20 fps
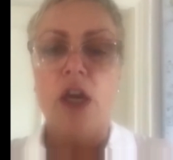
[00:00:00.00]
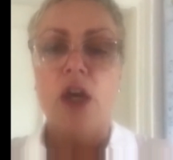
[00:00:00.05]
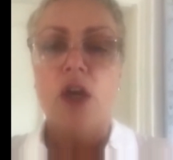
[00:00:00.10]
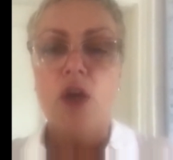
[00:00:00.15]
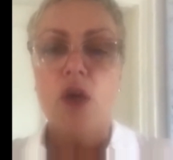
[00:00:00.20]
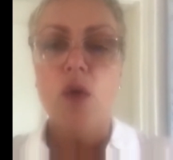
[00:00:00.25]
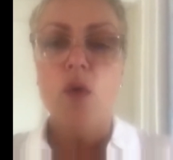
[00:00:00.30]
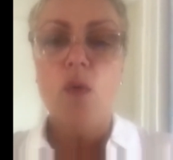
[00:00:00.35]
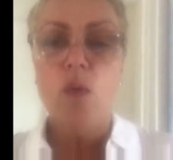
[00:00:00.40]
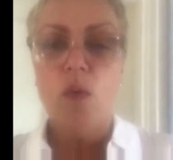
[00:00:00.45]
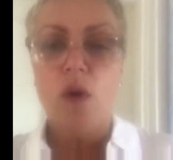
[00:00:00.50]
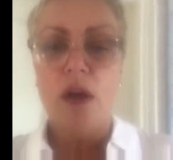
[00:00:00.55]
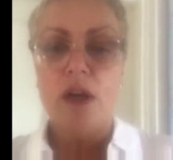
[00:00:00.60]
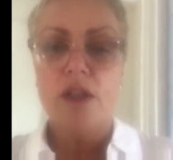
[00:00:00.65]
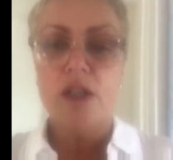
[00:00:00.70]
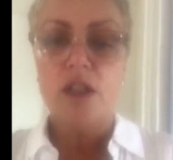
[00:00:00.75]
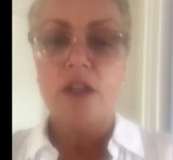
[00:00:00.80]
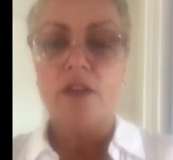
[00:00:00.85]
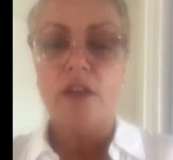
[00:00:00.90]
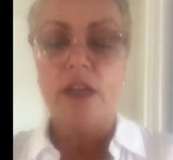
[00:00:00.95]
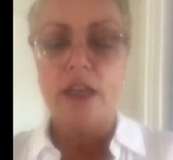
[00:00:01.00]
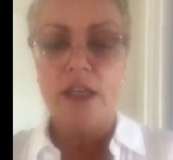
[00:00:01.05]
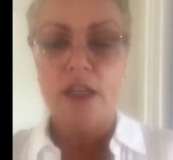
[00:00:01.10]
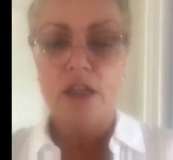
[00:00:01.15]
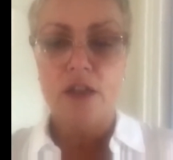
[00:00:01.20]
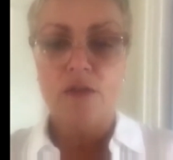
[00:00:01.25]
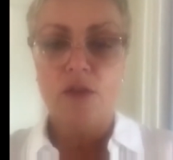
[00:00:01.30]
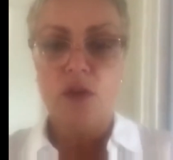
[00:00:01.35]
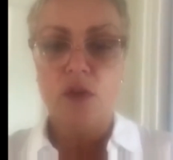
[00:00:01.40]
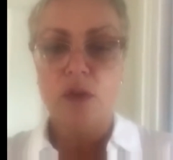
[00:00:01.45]
You want the
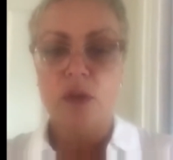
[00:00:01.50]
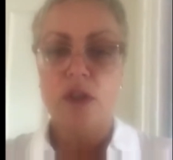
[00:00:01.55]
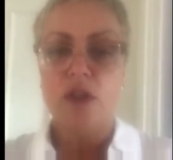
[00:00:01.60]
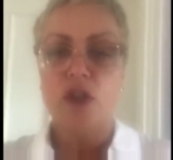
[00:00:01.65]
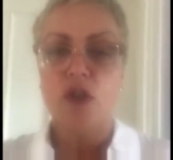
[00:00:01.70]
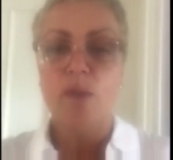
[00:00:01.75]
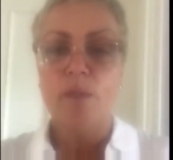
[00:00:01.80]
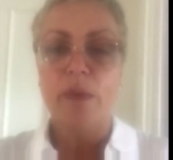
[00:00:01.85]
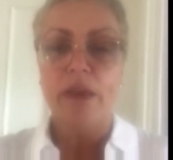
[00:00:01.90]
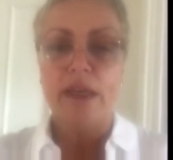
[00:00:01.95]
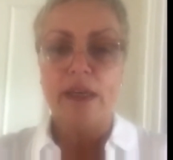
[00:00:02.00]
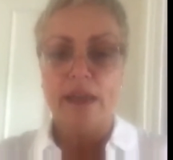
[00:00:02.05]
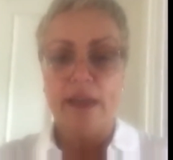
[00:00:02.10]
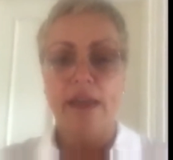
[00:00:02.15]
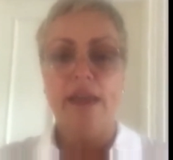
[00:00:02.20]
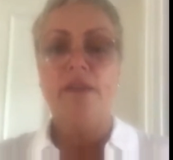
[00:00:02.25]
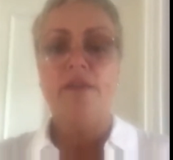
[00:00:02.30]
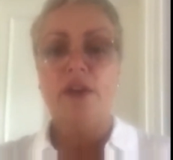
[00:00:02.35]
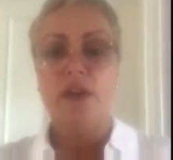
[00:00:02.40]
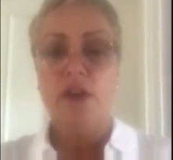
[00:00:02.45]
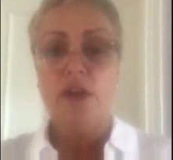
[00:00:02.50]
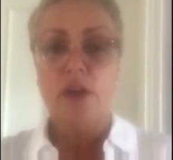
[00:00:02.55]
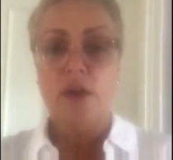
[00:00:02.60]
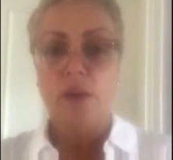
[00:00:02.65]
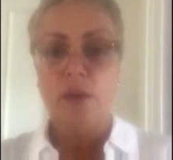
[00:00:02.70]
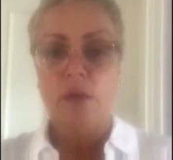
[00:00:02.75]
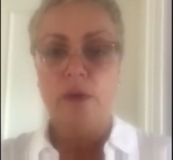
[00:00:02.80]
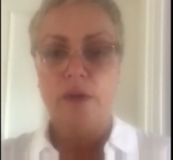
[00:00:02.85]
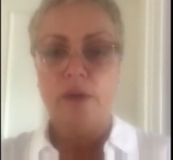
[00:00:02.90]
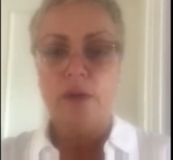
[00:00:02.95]
interviewer to believe in
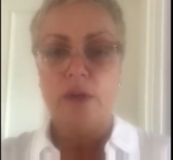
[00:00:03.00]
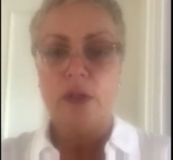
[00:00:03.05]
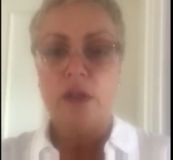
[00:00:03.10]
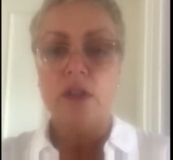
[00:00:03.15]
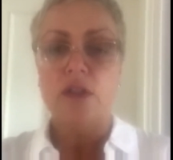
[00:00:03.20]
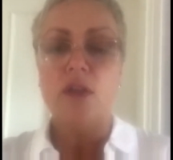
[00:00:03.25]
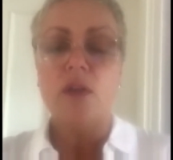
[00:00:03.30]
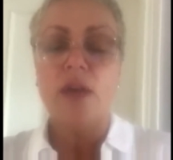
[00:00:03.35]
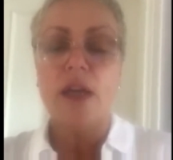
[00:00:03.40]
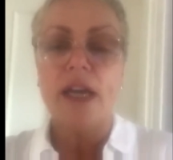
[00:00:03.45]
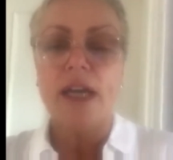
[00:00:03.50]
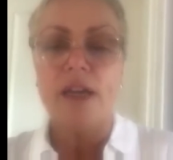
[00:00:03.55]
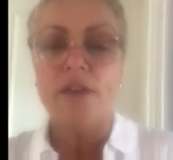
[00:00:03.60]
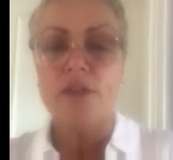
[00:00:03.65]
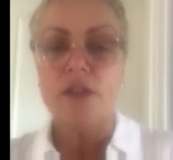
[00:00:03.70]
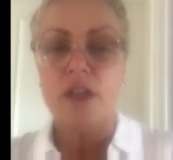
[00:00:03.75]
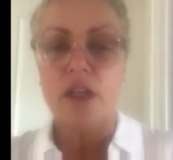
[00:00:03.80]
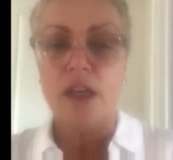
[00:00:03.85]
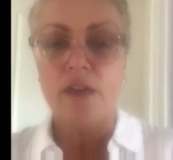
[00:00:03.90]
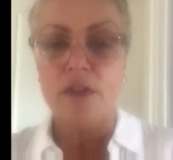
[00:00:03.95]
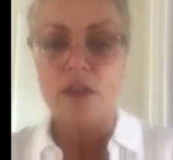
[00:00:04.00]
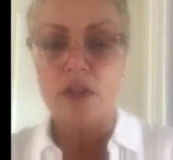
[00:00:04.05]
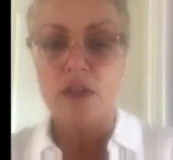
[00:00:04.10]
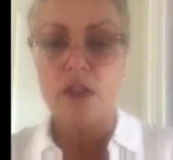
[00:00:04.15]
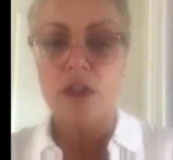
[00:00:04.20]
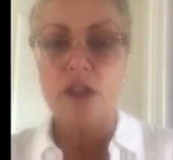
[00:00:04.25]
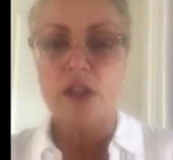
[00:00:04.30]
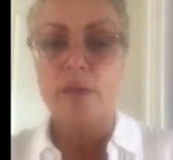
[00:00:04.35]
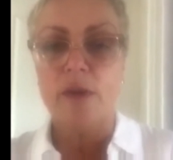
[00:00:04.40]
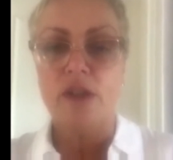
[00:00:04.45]
you. So you have to have a
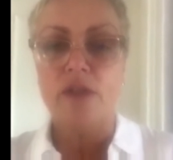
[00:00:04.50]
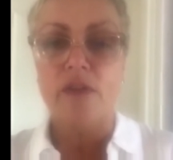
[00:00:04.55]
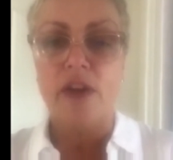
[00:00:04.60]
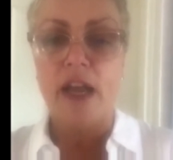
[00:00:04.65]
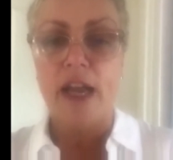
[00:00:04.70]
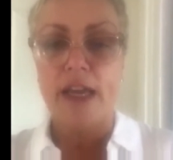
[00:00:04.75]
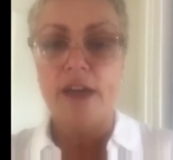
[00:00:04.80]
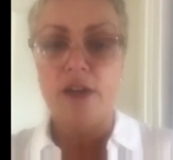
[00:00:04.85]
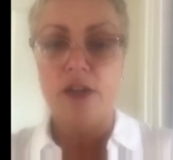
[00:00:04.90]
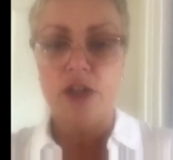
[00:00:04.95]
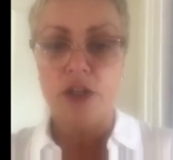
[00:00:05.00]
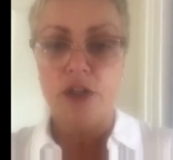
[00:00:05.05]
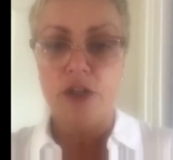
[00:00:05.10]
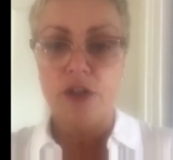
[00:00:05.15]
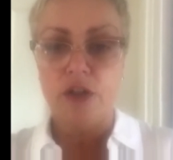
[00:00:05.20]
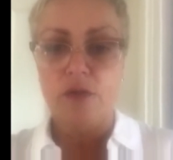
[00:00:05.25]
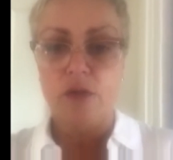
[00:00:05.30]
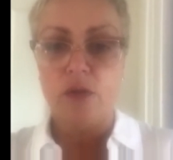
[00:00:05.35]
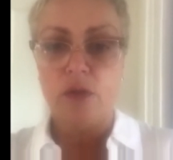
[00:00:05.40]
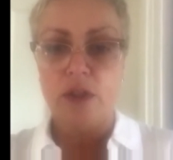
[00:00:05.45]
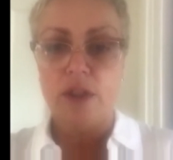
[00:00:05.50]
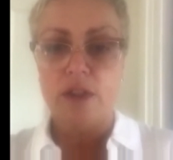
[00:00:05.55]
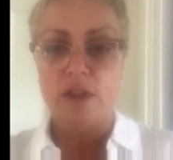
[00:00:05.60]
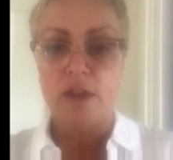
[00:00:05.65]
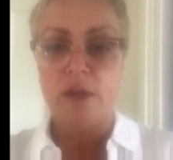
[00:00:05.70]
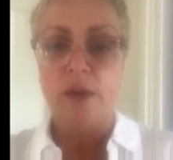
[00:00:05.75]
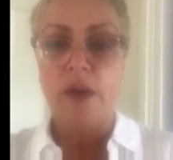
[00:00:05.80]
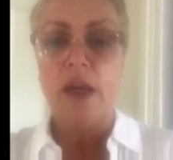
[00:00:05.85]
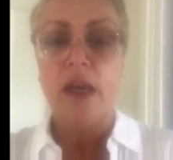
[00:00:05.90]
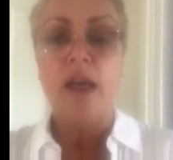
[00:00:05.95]
certain amount of energy in your voice.
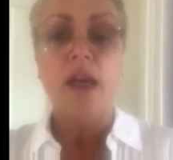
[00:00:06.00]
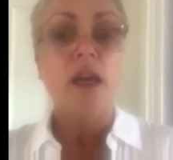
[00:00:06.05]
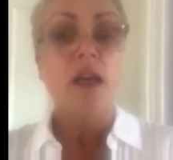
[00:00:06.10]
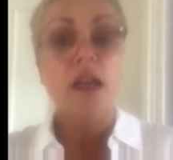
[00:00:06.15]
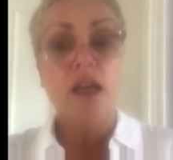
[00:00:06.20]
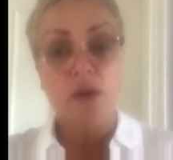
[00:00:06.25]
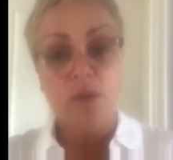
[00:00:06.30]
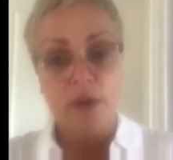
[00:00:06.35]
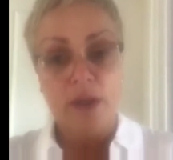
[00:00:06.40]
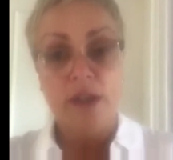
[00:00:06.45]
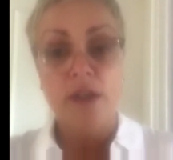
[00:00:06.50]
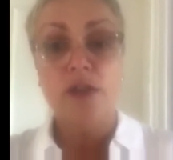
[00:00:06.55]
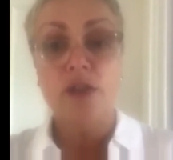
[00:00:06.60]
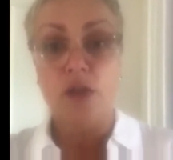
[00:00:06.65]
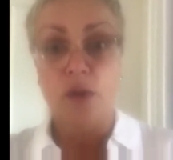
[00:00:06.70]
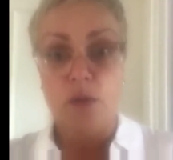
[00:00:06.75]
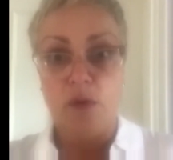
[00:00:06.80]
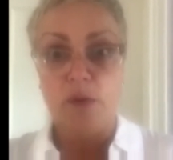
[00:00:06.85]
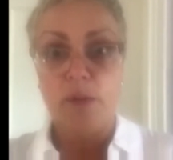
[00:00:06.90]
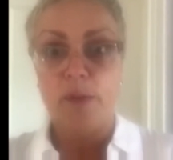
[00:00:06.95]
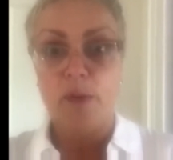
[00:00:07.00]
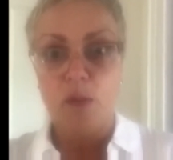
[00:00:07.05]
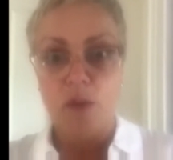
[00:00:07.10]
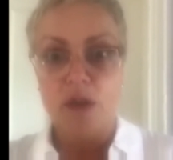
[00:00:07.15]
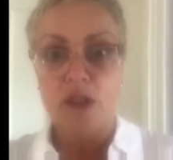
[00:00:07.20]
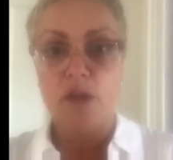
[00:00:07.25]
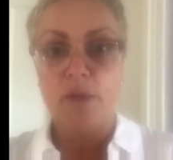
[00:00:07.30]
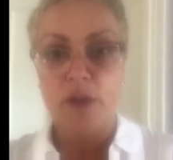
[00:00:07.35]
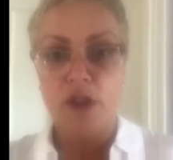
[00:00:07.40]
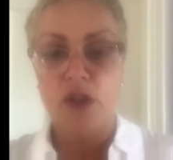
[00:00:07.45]
Equally, you don't
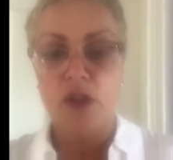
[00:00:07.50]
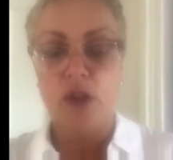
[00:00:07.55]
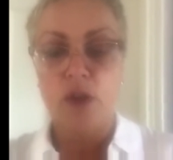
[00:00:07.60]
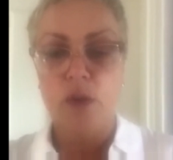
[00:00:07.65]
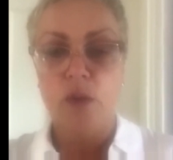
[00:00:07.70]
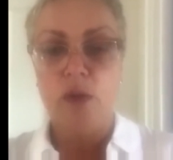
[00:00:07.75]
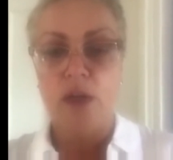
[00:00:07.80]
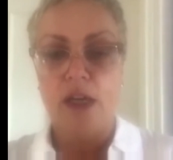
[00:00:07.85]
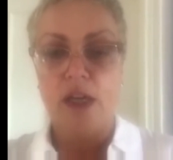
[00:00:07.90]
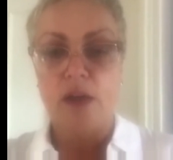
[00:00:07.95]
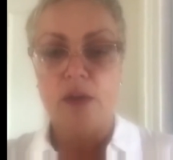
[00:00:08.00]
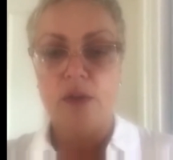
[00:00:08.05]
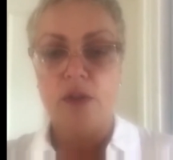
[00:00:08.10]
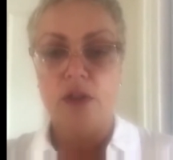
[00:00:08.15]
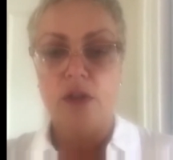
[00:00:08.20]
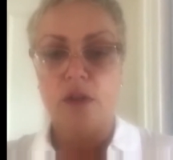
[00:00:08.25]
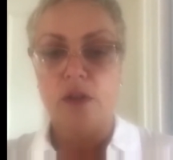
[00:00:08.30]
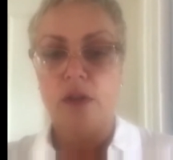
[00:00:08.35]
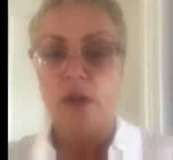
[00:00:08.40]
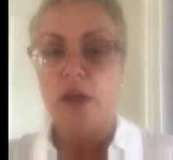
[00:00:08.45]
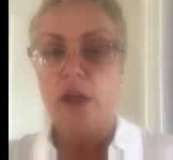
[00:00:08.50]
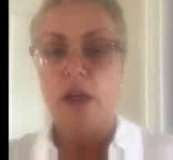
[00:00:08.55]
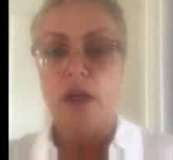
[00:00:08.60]
want to be too loud or,